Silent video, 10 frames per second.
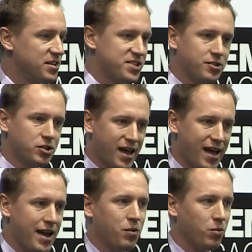still
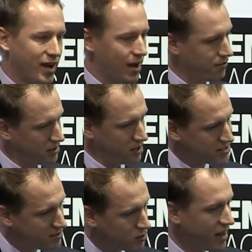today, we have
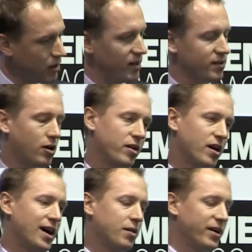industrial development going
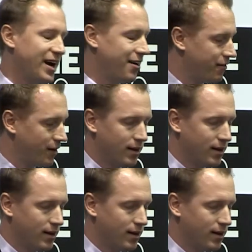on, we have